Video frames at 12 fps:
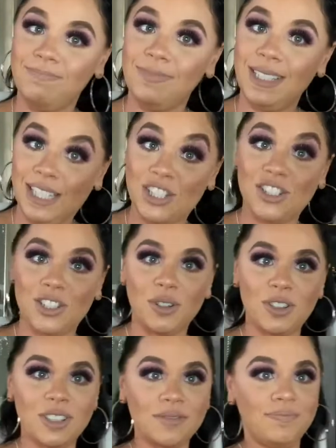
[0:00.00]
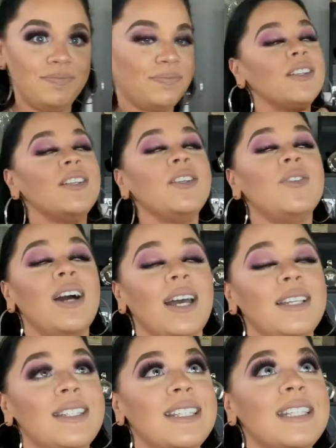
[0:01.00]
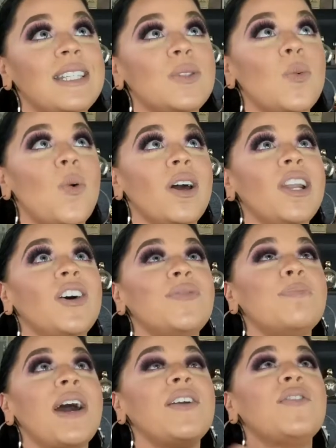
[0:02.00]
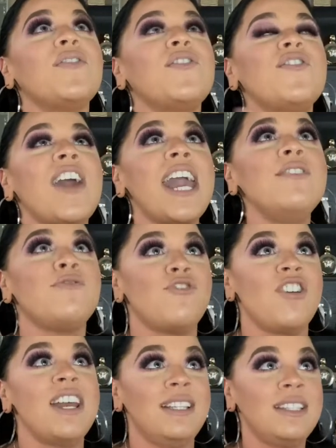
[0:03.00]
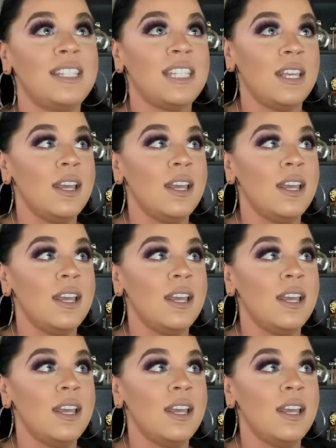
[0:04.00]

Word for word: It's just so good. You guys, this is one of my favorite.